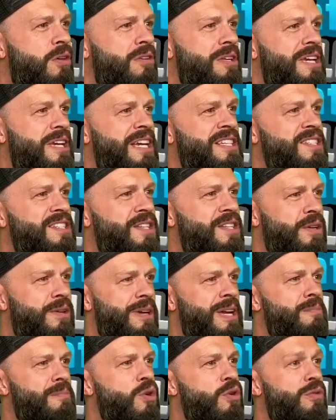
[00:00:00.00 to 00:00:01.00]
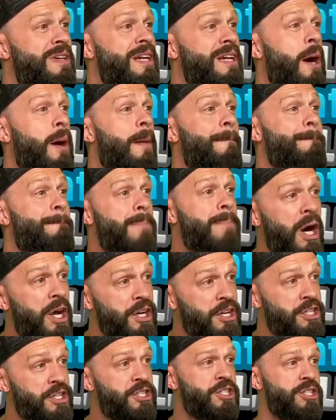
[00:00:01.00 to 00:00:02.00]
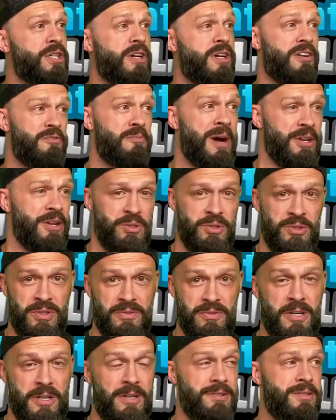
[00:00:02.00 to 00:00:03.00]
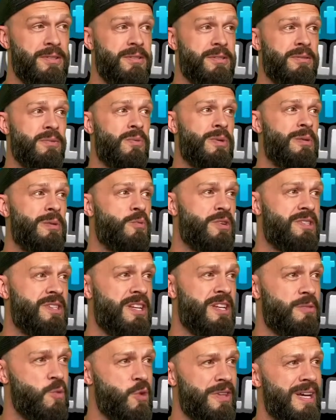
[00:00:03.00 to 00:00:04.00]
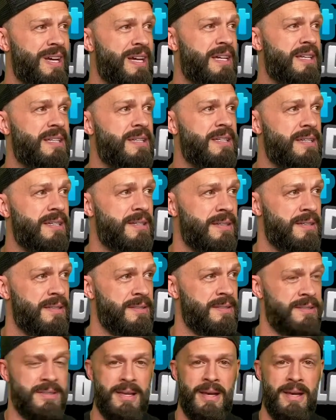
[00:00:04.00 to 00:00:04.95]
considering moving a bunch of my user vaults. Whitmore Sycamore, that is,